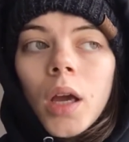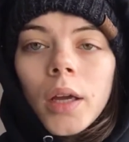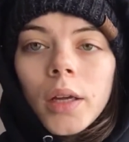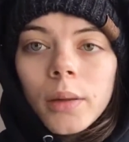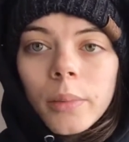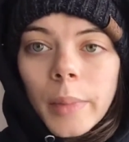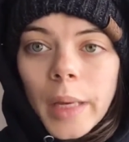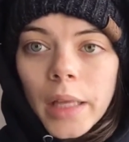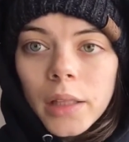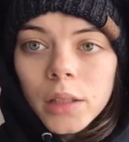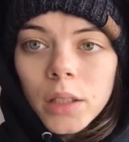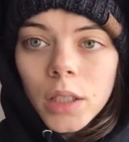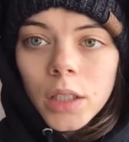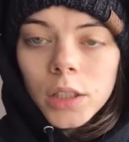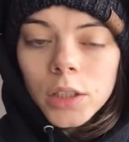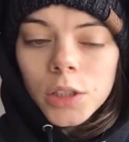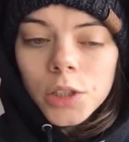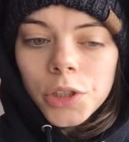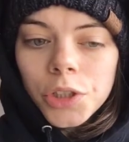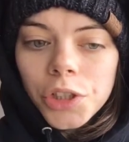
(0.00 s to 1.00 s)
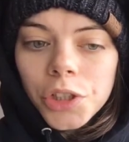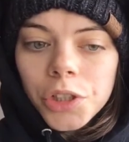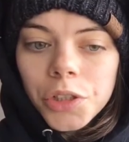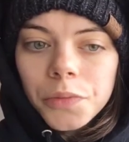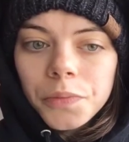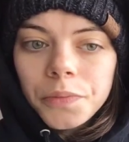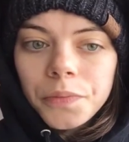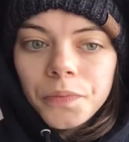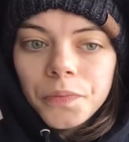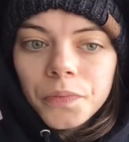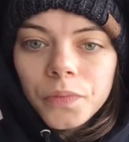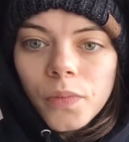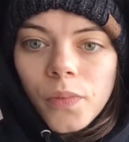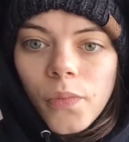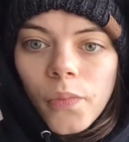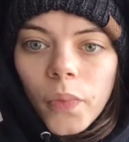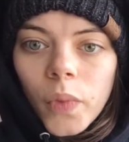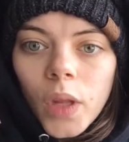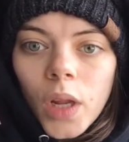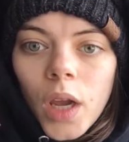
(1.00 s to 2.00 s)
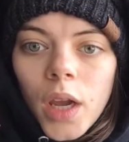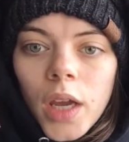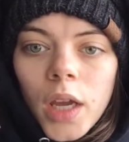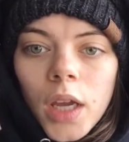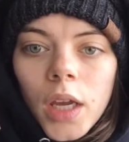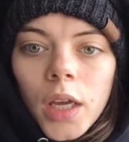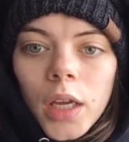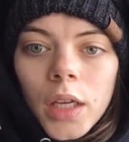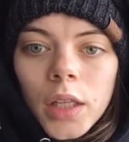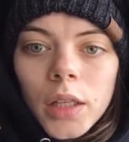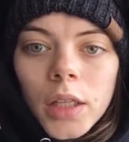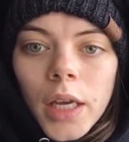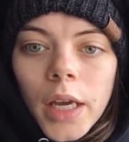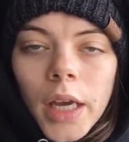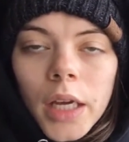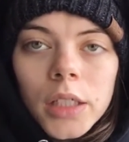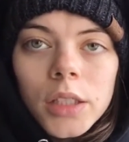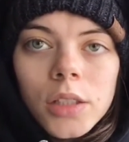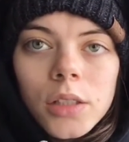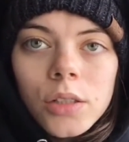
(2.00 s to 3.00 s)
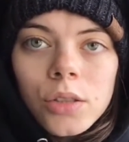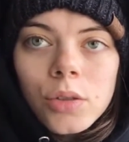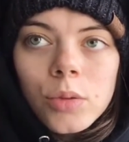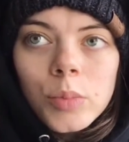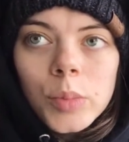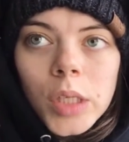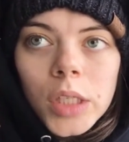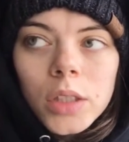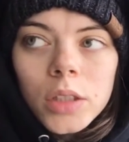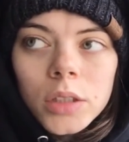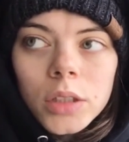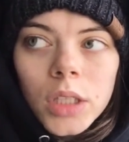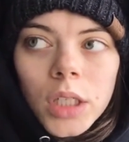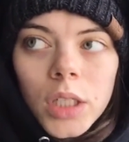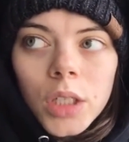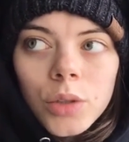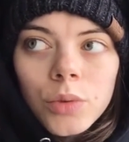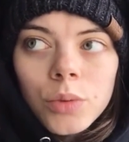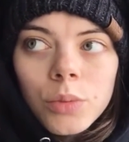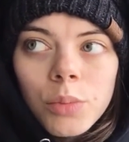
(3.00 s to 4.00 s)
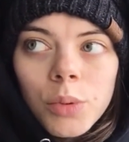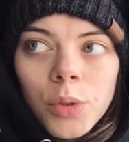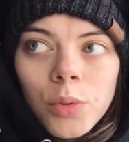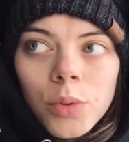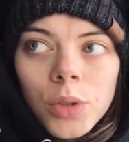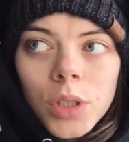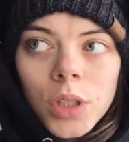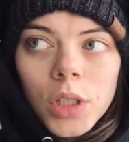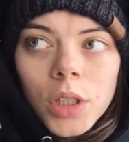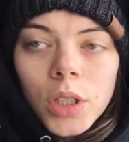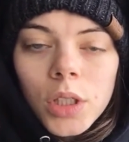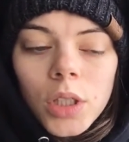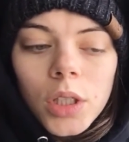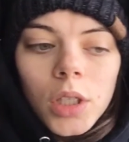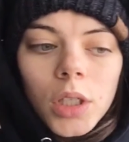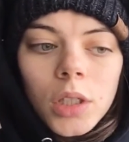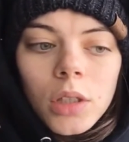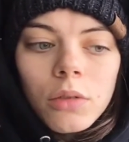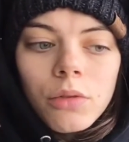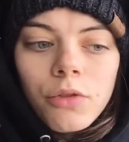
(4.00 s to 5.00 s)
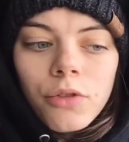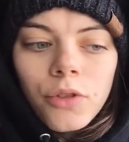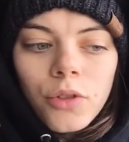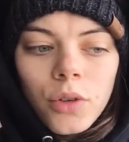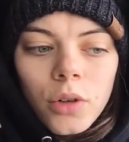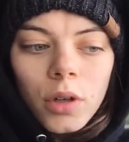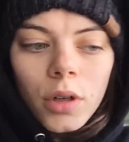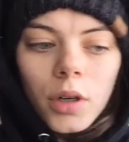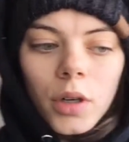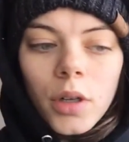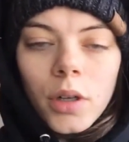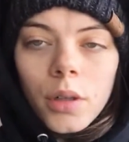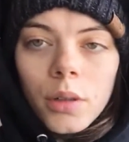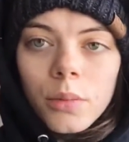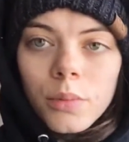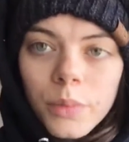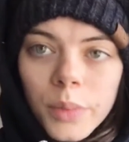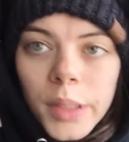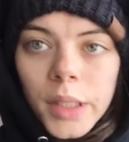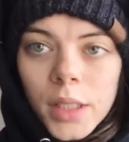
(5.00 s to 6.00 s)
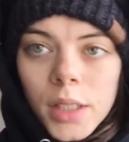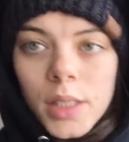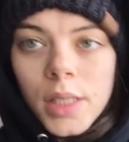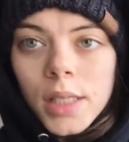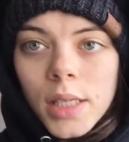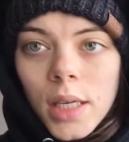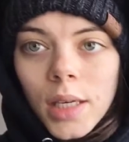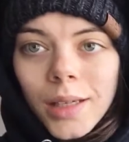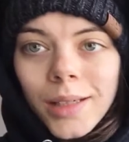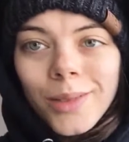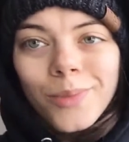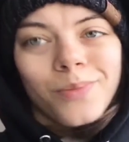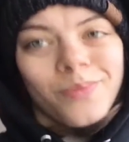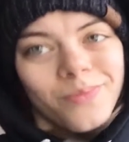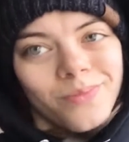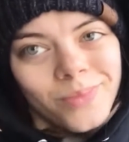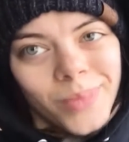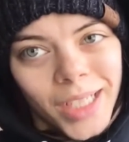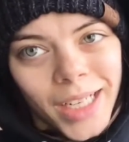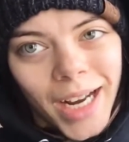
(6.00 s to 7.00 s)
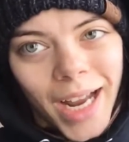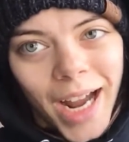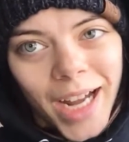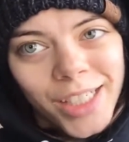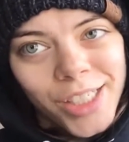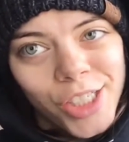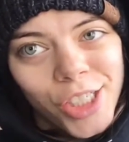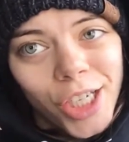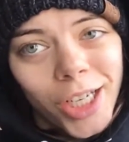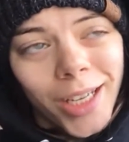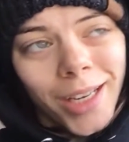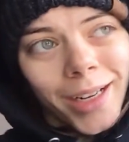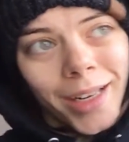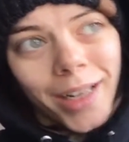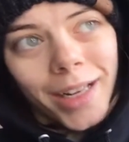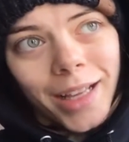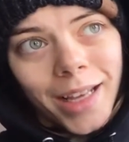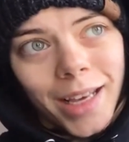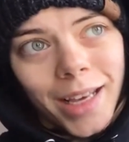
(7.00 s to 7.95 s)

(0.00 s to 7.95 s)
And I'm at lunch and they had a soup that looked like it would be really good for being sick but it had chicken in